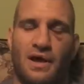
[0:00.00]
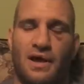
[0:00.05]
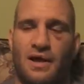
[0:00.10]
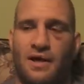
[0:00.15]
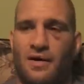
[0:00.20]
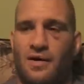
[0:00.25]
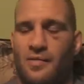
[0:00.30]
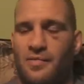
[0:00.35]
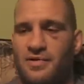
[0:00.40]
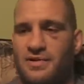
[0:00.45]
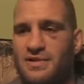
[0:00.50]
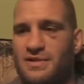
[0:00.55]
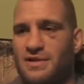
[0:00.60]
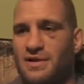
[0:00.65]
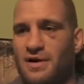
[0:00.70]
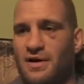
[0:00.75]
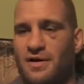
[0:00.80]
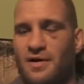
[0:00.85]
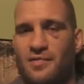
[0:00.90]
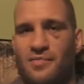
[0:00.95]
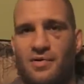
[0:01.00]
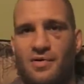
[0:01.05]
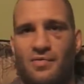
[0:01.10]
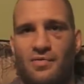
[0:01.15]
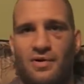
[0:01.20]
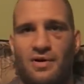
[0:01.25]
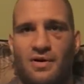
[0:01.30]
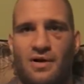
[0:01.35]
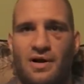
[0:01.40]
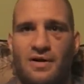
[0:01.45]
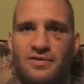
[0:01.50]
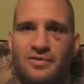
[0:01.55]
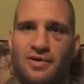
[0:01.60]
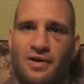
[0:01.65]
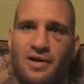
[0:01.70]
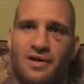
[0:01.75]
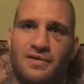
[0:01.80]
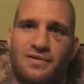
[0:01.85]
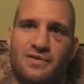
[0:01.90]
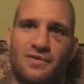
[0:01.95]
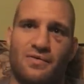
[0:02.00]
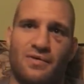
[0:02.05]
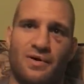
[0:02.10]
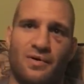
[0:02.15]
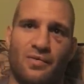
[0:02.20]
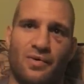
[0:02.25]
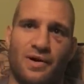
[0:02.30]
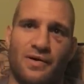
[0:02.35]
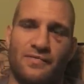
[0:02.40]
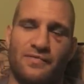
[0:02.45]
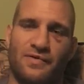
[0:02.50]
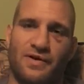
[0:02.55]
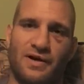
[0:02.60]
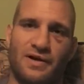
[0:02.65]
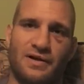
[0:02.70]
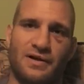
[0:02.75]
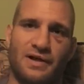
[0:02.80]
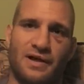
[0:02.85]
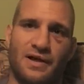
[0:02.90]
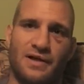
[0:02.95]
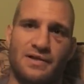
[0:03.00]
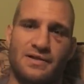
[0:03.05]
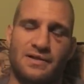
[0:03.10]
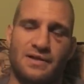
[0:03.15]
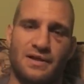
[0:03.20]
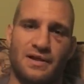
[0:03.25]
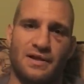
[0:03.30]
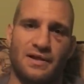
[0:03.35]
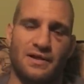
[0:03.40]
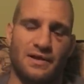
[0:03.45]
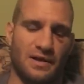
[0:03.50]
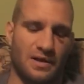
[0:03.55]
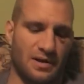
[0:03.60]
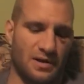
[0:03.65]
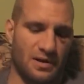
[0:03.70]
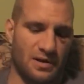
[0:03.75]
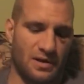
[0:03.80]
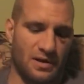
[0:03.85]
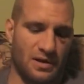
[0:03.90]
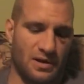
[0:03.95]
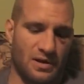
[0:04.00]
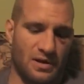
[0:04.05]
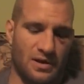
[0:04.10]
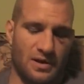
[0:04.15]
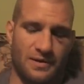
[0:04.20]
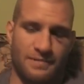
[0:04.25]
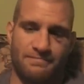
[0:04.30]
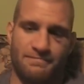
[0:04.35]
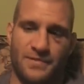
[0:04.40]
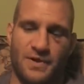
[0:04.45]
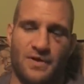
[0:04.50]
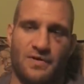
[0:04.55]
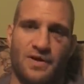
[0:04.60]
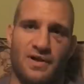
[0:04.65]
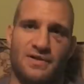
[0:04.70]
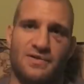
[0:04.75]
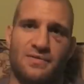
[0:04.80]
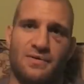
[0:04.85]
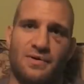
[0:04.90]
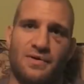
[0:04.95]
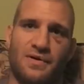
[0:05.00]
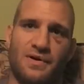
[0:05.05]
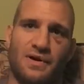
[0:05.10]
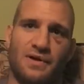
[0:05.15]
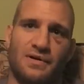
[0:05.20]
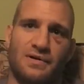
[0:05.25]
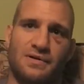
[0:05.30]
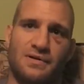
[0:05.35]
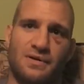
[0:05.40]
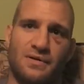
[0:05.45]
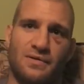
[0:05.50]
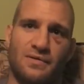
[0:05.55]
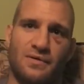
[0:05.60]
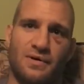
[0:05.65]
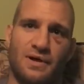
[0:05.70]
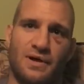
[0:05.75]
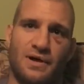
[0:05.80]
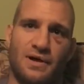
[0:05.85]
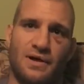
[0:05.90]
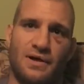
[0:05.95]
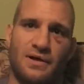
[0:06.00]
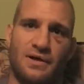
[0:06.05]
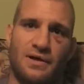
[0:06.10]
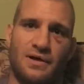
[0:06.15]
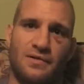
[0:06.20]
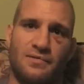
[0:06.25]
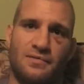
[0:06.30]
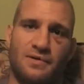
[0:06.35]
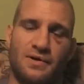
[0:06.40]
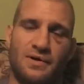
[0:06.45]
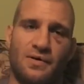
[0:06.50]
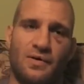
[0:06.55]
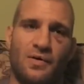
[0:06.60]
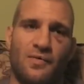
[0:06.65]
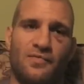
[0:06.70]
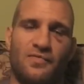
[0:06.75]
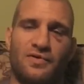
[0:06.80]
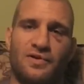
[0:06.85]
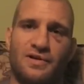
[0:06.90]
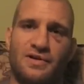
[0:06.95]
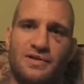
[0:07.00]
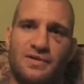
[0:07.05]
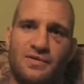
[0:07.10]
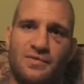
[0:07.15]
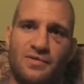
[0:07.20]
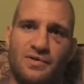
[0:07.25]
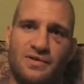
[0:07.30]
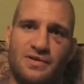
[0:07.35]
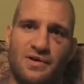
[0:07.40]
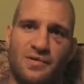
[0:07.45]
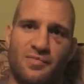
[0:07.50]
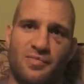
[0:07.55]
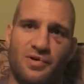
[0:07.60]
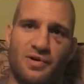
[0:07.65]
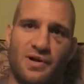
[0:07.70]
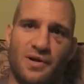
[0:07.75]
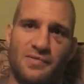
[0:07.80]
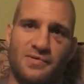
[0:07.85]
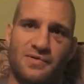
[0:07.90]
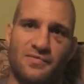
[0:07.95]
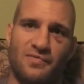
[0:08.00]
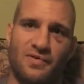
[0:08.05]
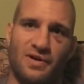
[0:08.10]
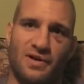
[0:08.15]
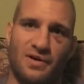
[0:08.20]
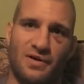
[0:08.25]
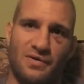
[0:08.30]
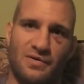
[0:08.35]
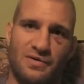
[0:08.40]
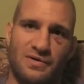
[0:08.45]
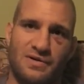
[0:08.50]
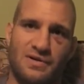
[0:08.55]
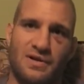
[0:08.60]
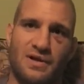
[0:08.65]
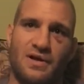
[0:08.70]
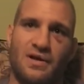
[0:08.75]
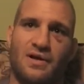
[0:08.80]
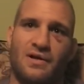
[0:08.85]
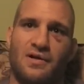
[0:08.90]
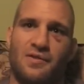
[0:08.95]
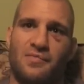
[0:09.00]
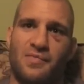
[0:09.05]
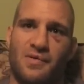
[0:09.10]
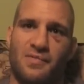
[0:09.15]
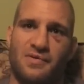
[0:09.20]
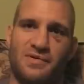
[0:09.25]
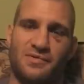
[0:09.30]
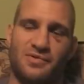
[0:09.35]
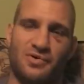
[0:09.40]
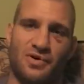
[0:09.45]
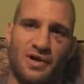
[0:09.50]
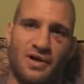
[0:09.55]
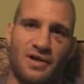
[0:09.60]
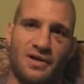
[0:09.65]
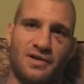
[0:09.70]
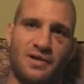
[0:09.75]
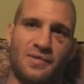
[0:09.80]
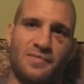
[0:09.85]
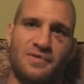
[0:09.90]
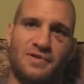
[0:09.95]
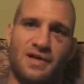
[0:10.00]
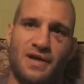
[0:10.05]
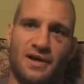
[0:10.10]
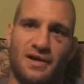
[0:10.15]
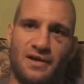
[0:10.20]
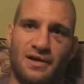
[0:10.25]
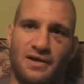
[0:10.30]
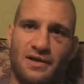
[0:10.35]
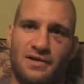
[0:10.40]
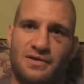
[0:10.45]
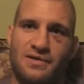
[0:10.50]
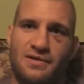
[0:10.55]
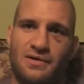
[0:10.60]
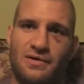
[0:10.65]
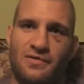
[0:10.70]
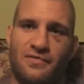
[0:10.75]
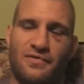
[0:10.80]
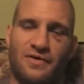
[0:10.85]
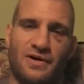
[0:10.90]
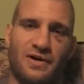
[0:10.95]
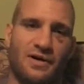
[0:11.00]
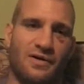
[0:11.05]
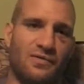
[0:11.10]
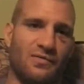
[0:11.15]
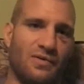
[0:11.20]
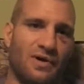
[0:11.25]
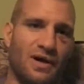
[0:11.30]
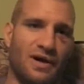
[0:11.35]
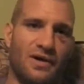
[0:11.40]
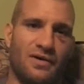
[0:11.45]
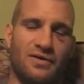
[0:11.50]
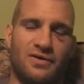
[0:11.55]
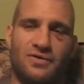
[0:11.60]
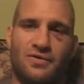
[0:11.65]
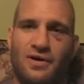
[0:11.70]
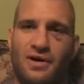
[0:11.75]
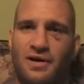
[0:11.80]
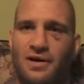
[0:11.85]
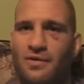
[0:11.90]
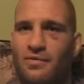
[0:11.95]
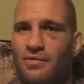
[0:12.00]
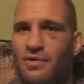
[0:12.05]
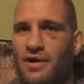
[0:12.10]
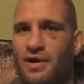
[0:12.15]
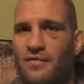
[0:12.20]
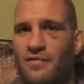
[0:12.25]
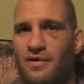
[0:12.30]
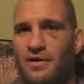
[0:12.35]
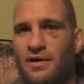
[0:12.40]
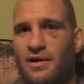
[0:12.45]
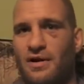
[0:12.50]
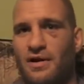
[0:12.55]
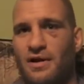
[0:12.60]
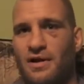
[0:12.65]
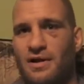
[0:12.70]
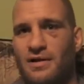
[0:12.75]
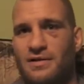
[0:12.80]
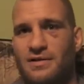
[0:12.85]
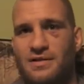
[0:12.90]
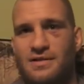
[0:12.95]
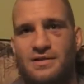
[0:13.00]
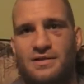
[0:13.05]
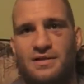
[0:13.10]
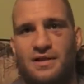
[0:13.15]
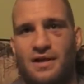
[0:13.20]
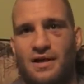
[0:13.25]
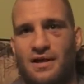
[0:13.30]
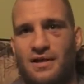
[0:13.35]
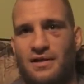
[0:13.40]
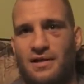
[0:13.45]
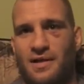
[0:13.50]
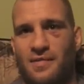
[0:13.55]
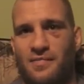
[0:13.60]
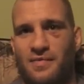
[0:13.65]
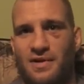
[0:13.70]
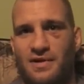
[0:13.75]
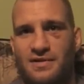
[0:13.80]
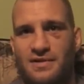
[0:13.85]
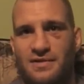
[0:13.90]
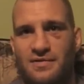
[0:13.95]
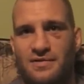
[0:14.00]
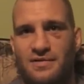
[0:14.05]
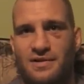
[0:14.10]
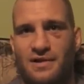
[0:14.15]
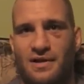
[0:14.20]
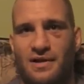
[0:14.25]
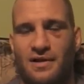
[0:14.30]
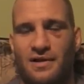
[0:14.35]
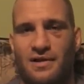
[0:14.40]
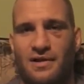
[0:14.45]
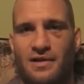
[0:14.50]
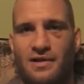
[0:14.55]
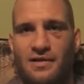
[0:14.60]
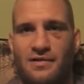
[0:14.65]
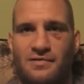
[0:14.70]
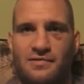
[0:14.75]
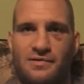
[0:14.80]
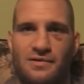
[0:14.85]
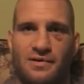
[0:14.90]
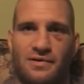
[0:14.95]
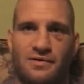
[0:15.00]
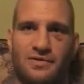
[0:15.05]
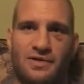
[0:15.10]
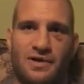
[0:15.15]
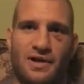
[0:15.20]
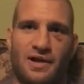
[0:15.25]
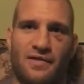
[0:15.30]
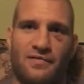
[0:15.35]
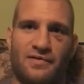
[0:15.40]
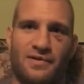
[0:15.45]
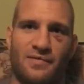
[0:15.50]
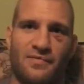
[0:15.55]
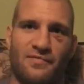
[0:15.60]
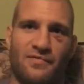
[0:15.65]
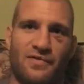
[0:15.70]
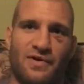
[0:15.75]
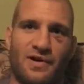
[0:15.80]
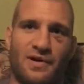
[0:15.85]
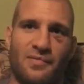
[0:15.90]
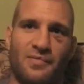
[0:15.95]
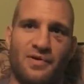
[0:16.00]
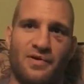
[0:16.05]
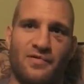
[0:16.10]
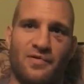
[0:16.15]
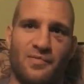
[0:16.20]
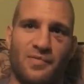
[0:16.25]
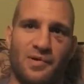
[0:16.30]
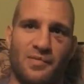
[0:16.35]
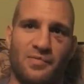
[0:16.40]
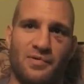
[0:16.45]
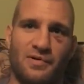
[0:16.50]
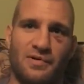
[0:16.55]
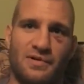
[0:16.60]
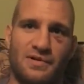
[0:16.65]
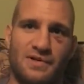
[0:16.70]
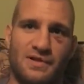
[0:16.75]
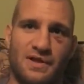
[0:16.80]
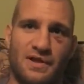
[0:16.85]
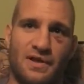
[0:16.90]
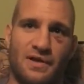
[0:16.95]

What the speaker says: I'll be just talking about how training is going, where I'm fighting next, and that sort of thing. So hopefully soon we'll start putting up some videos, maybe some training tips, techniques, for cutting weight or training, whatever. Just to keep things interesting and try to have something fun up there for people to see.